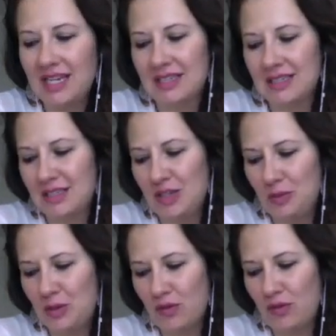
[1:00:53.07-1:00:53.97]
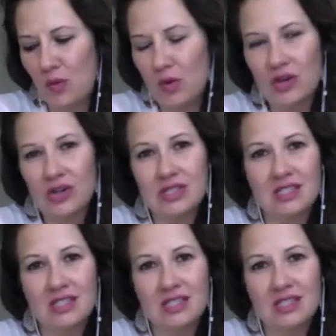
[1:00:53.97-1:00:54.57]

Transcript: and your beautiful words.